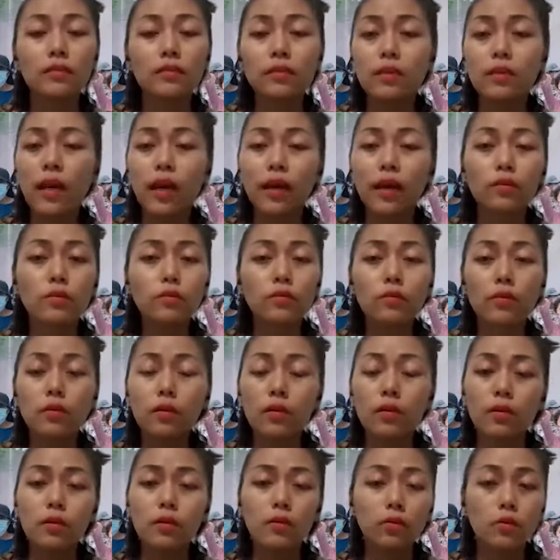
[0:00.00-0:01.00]
a kind
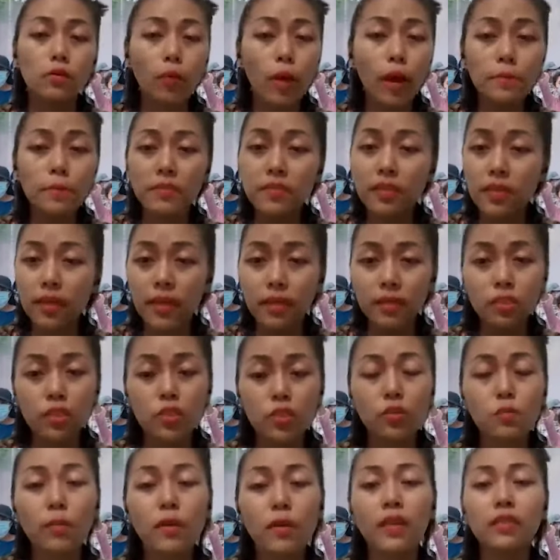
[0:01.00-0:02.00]
of crimes
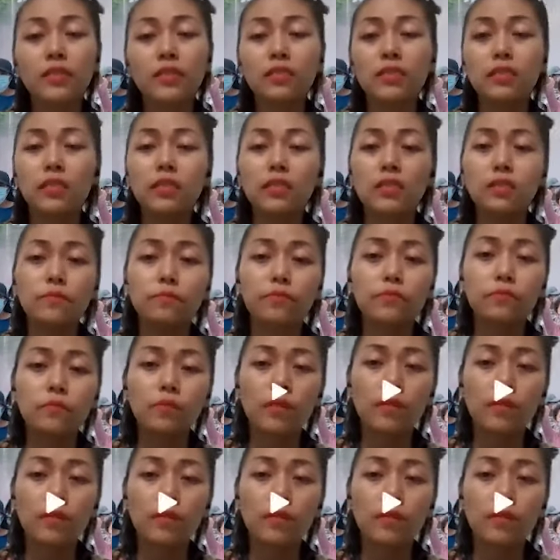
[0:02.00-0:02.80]
against humanity.